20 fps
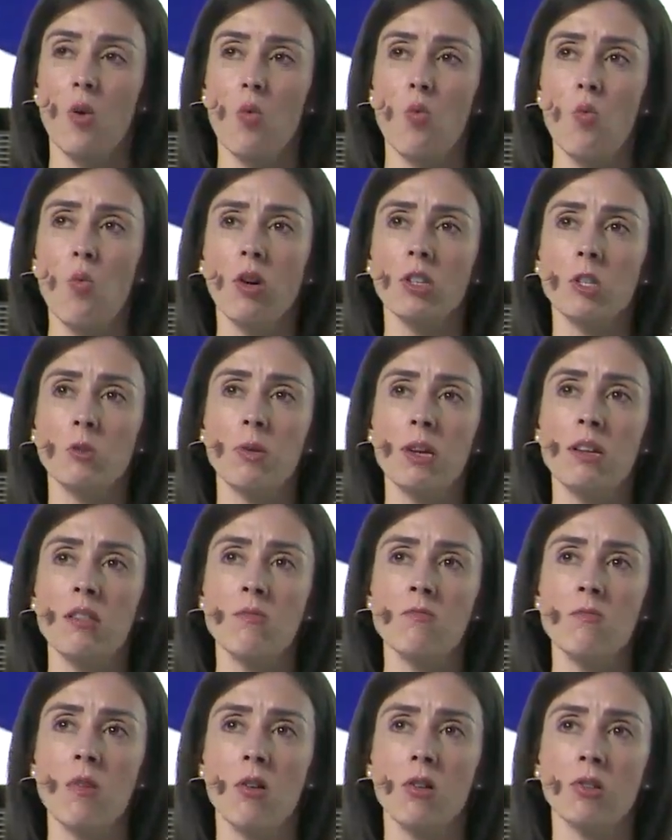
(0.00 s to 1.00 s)
what's been the
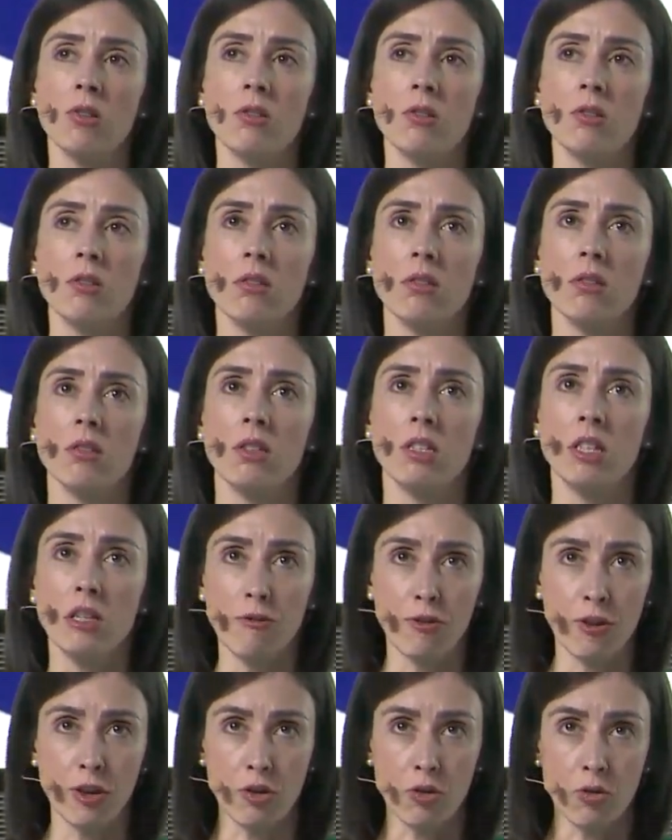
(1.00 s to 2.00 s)
most
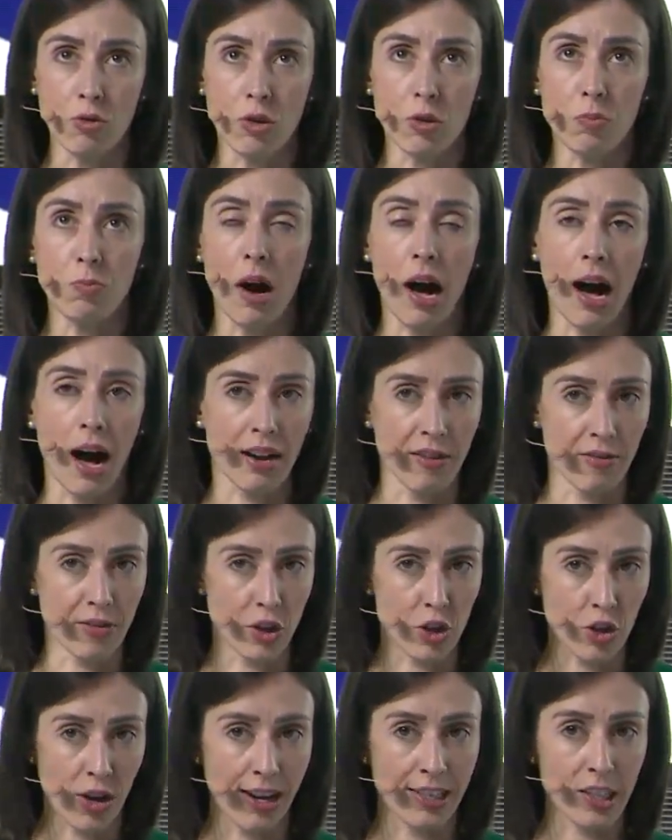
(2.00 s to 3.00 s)
difficult part of the
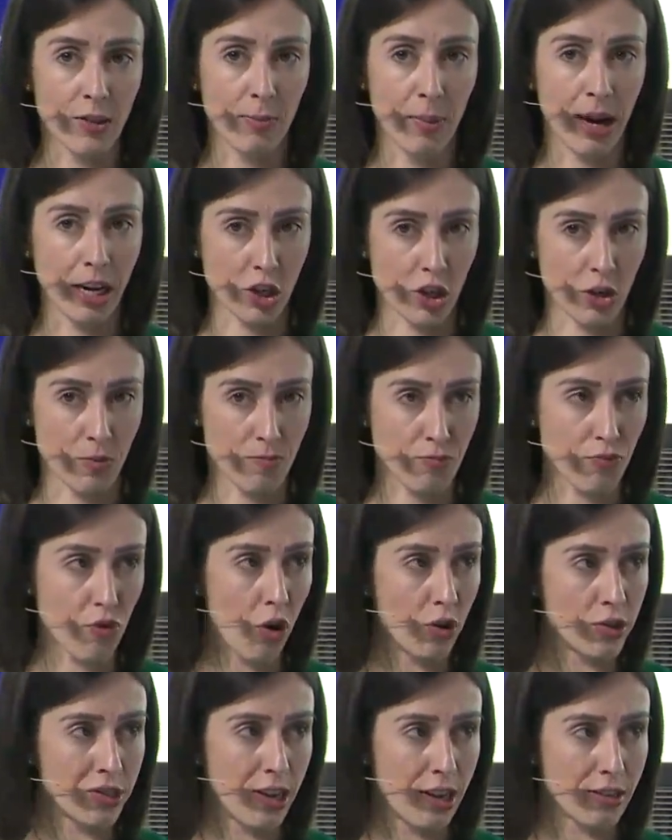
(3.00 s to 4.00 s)
transformation
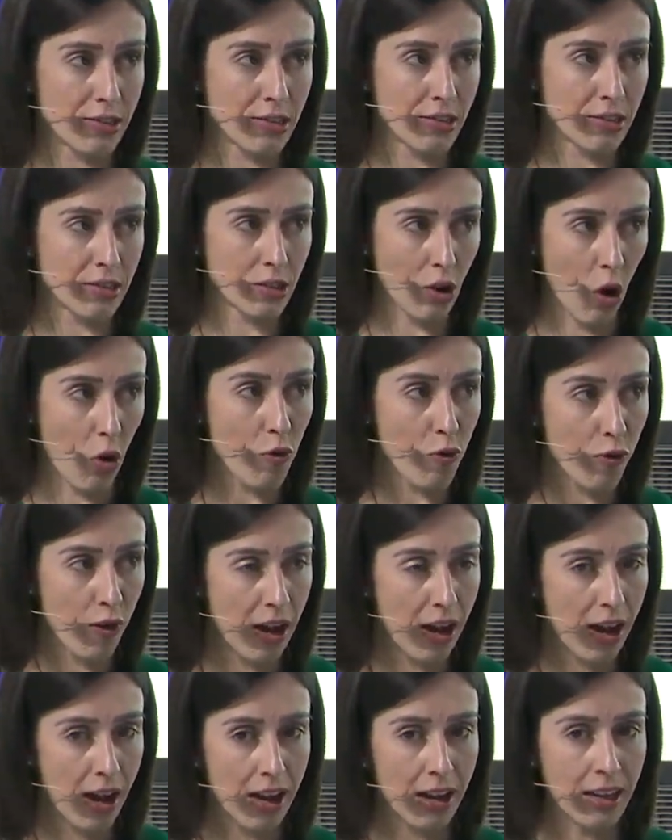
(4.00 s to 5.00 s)
process so
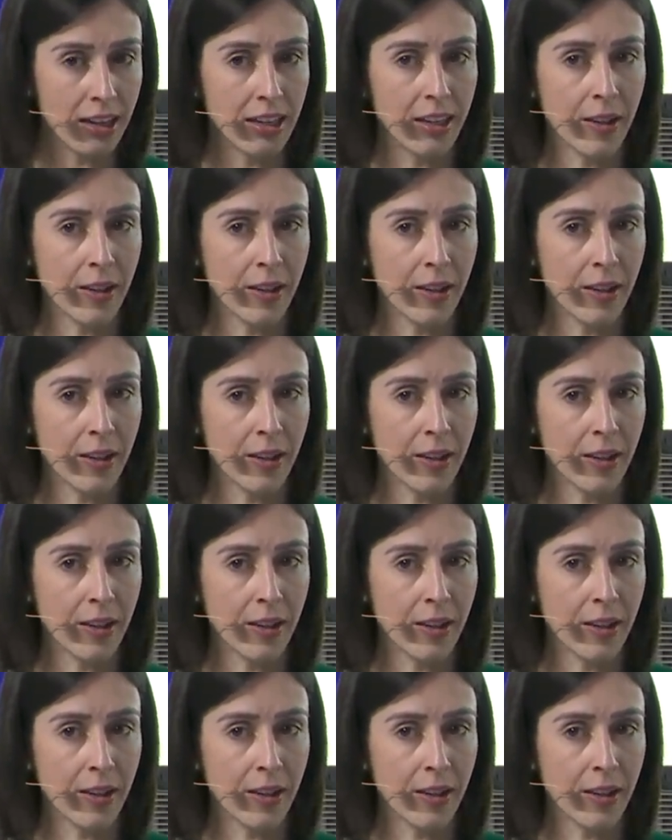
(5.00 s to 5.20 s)
far?